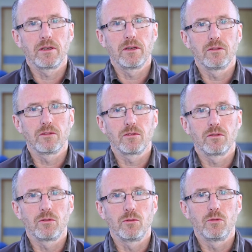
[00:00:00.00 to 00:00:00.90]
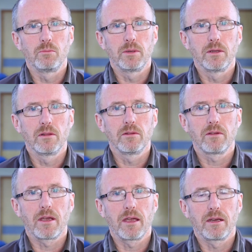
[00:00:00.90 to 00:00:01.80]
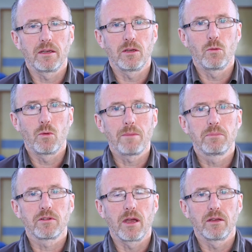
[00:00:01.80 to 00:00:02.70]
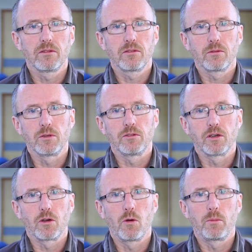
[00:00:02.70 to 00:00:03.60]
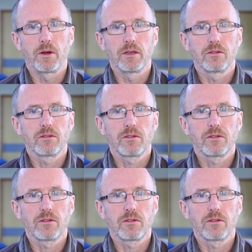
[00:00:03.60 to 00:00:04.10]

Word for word: is to build a website which incorporates